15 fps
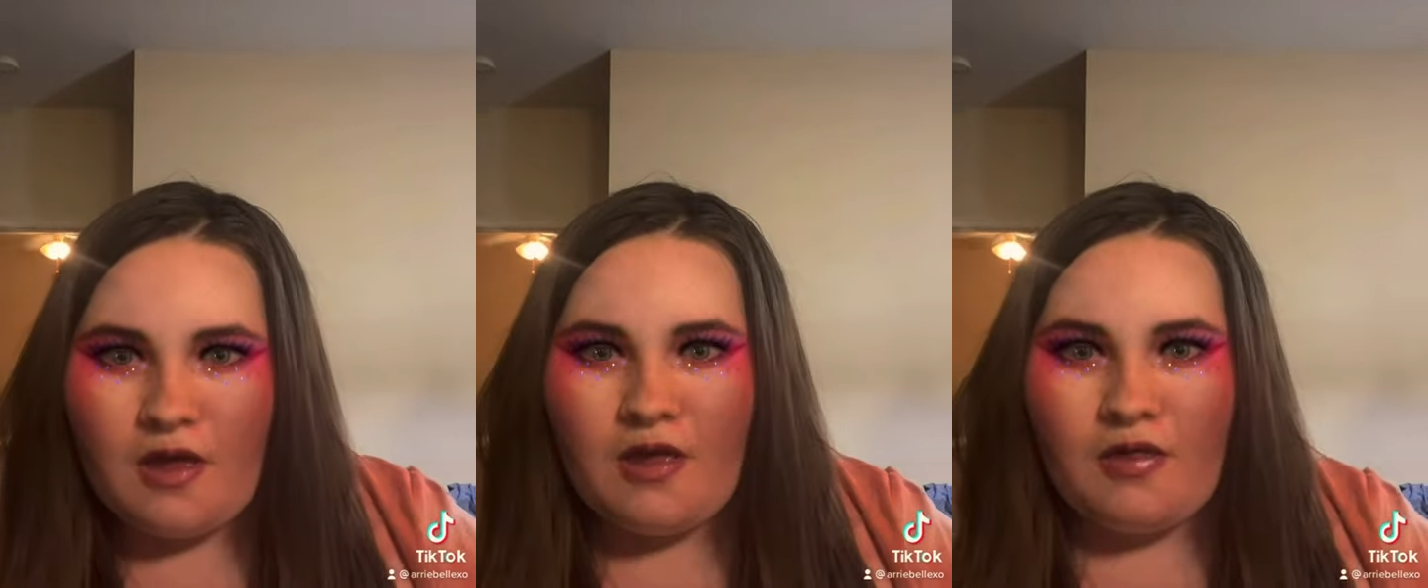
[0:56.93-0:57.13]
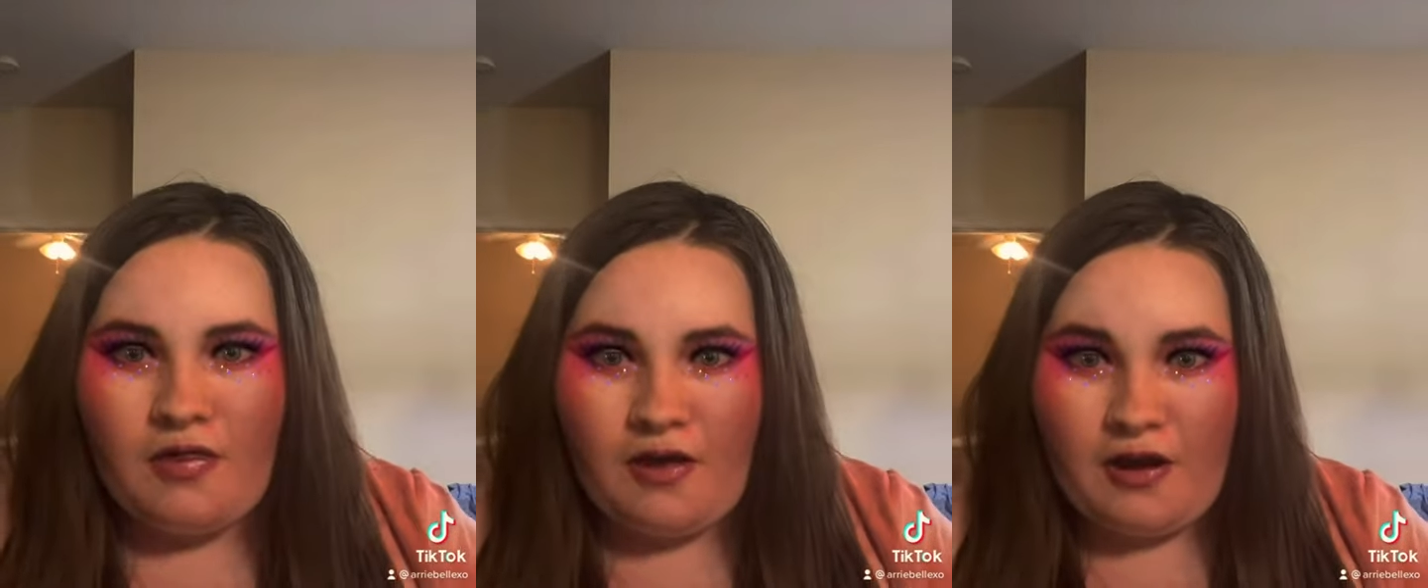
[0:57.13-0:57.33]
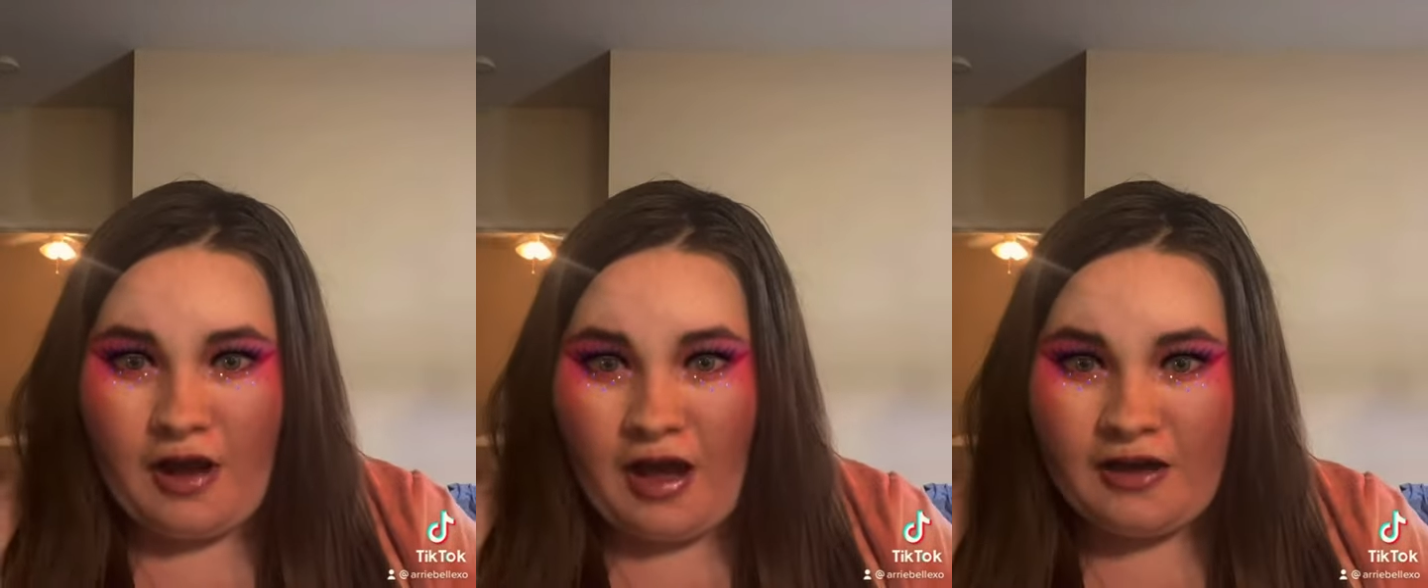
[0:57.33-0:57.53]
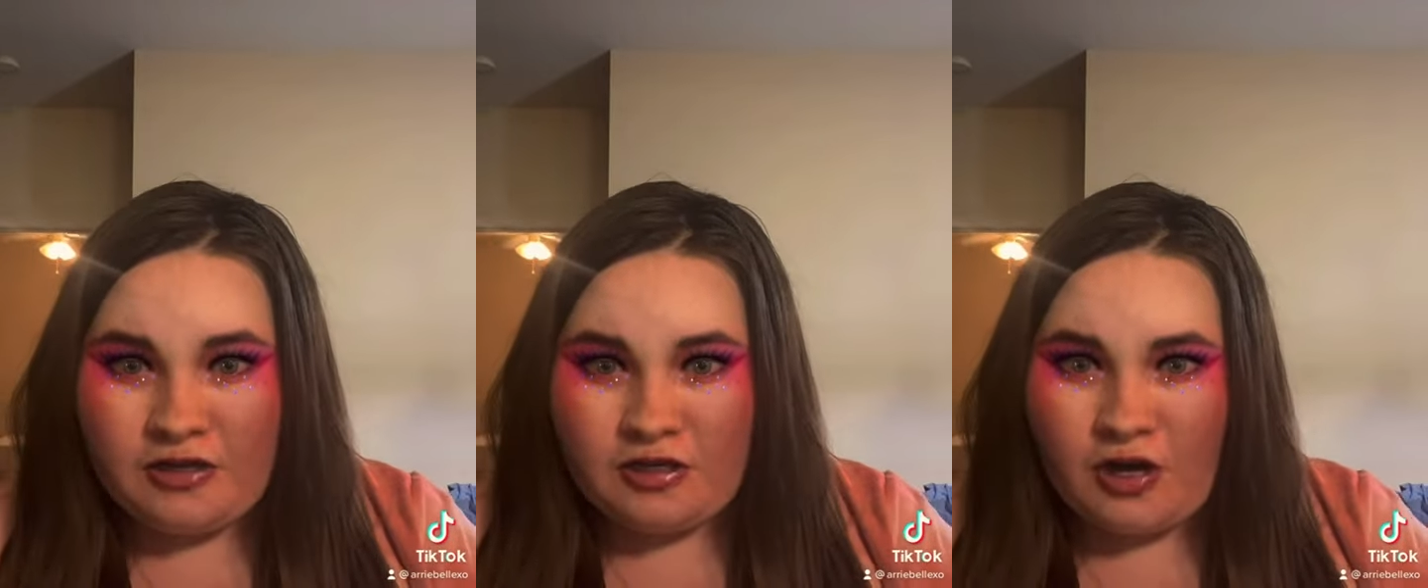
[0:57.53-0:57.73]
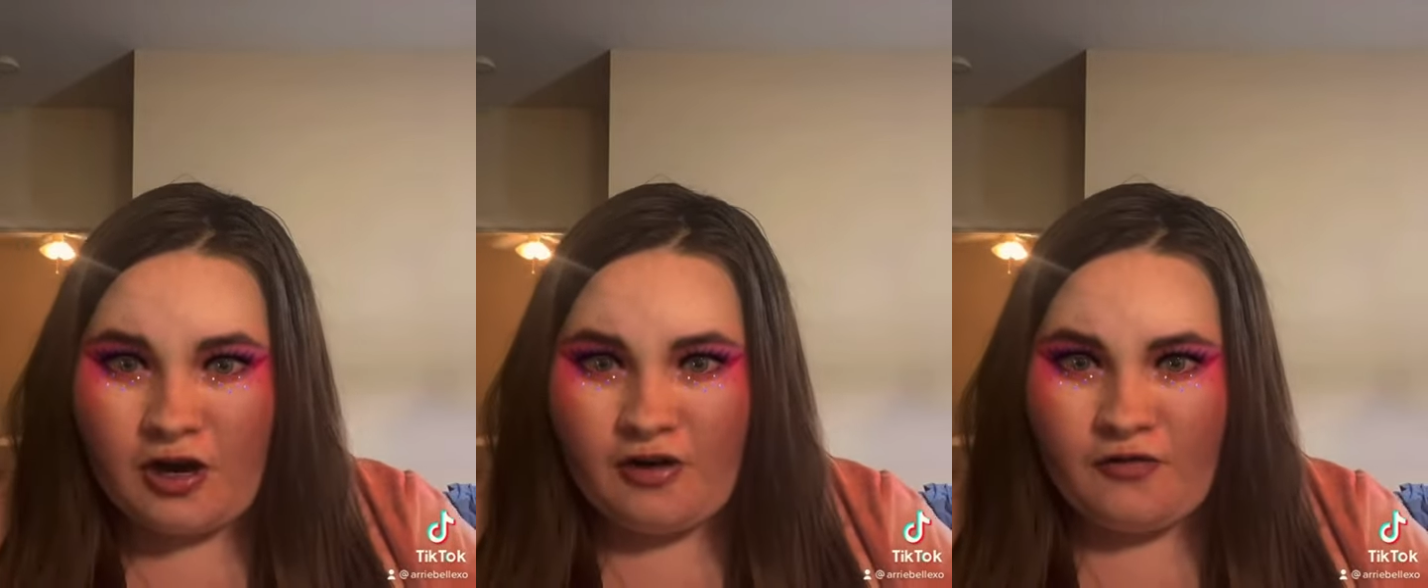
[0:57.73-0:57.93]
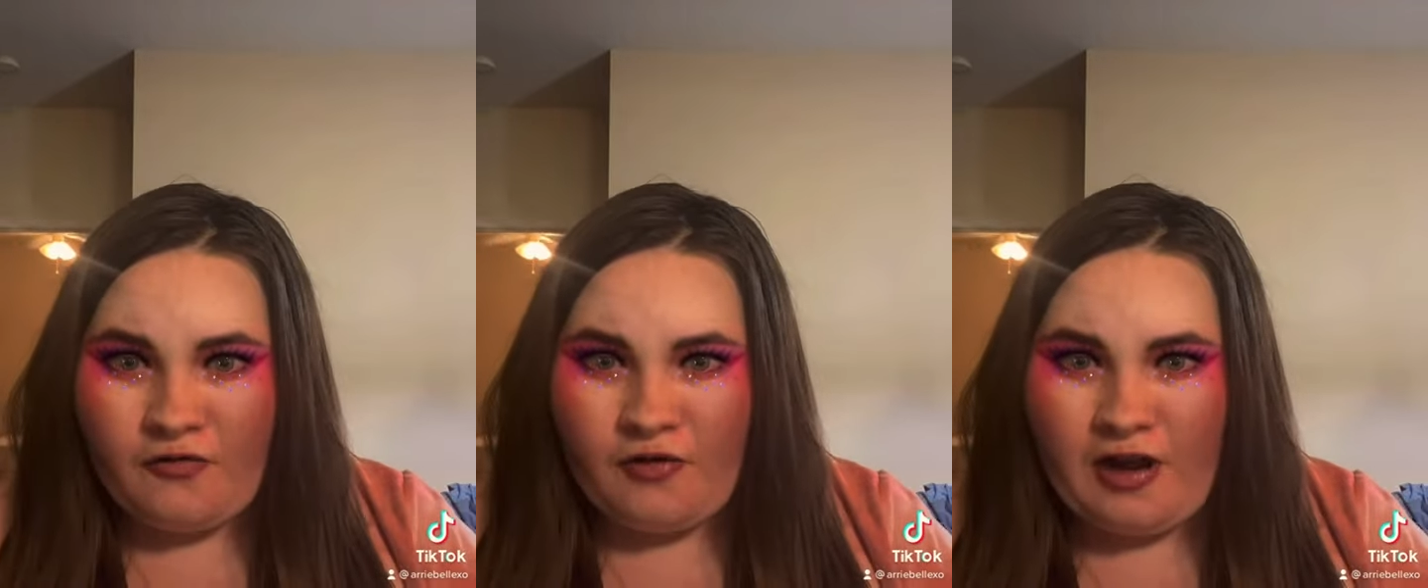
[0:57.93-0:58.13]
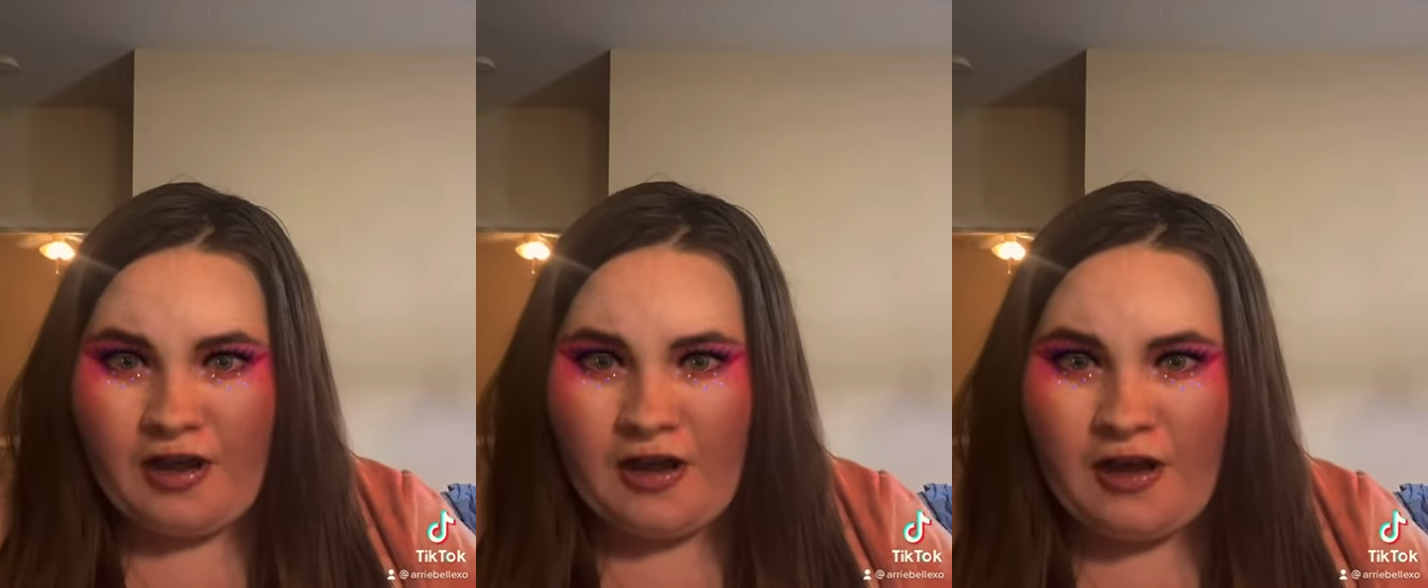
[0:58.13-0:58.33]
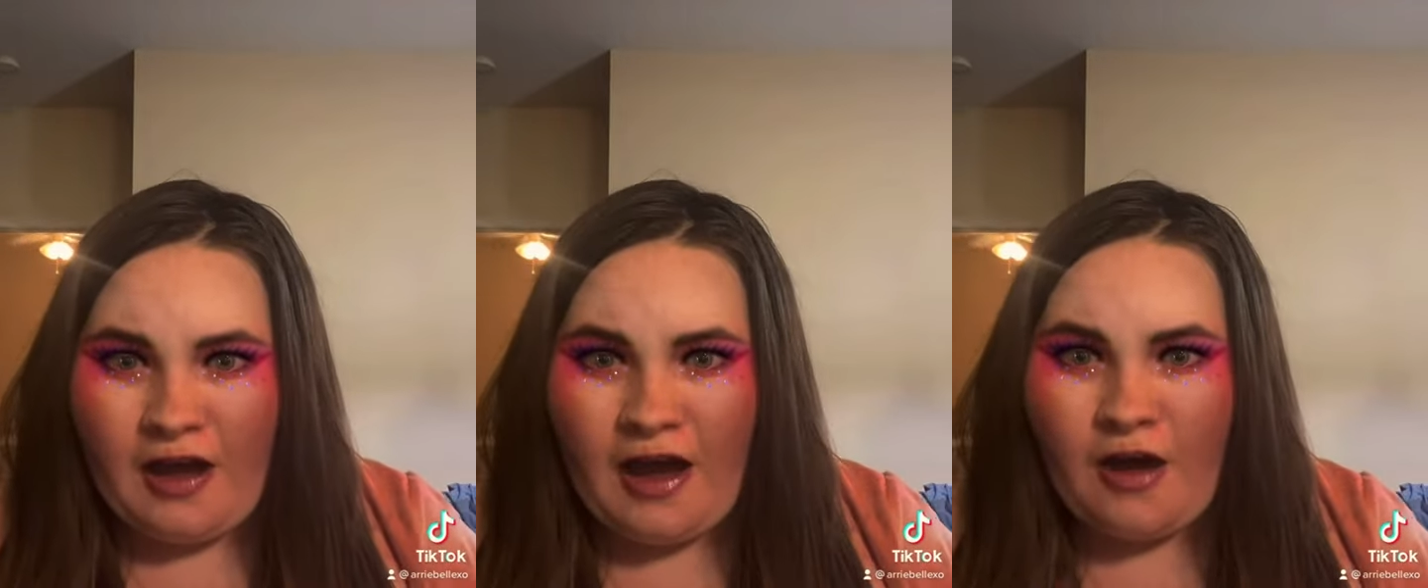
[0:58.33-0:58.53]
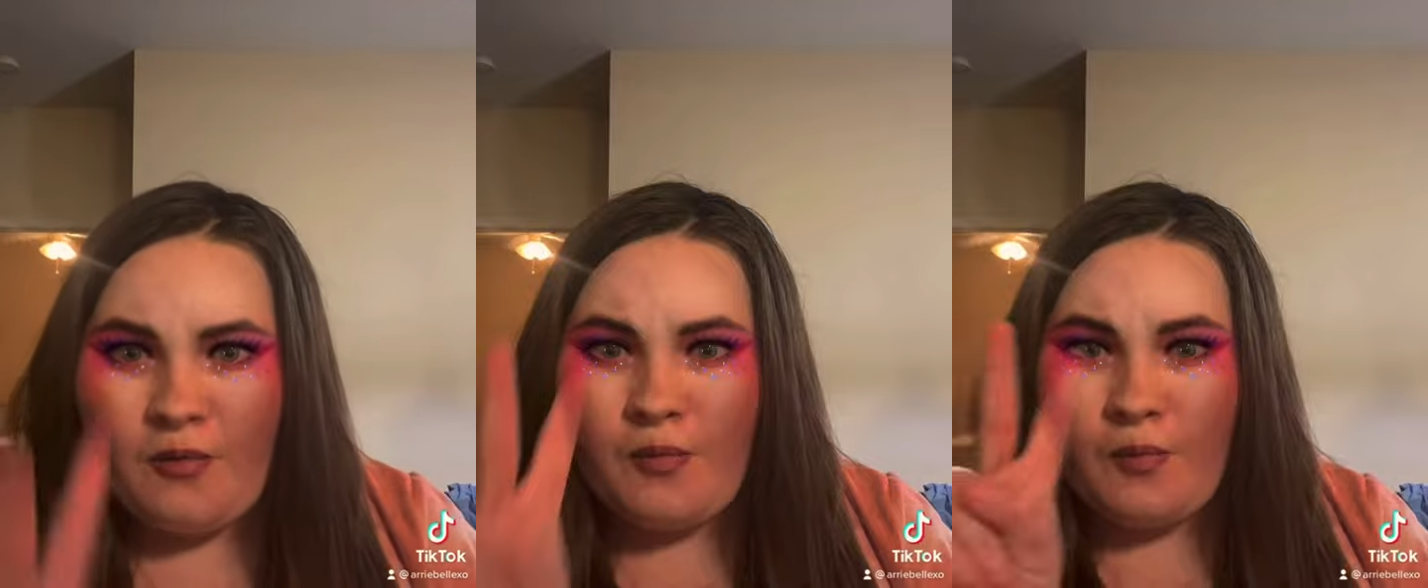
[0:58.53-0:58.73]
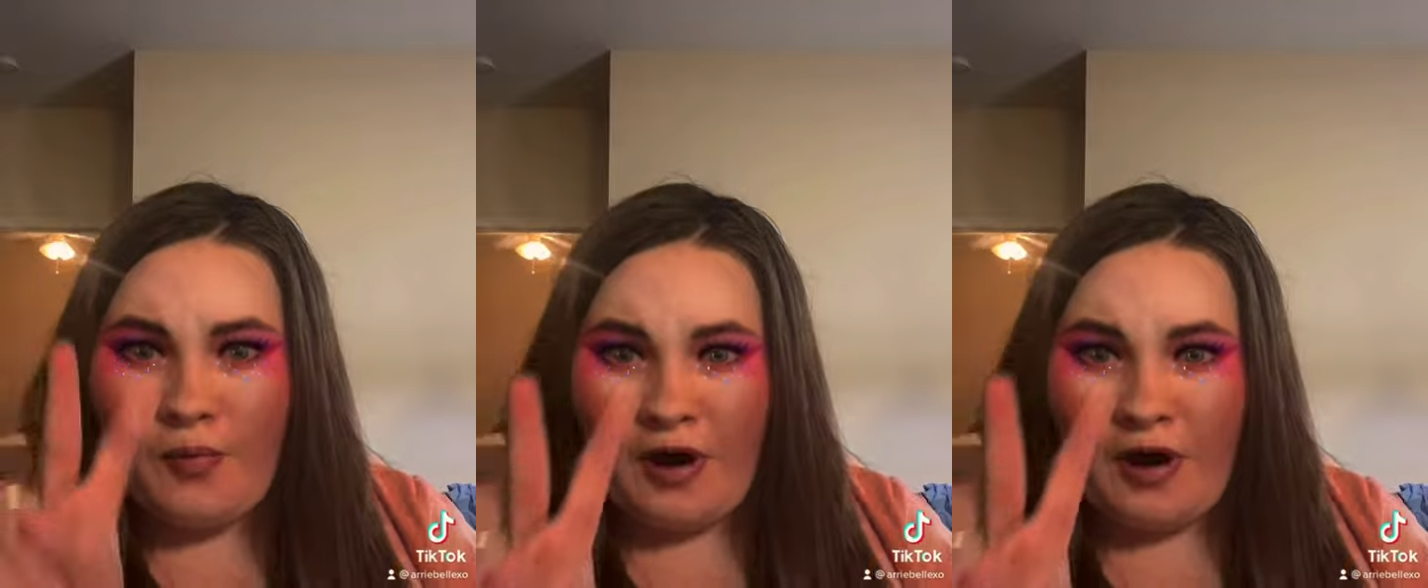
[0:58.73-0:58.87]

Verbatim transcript: Then I started freaking out.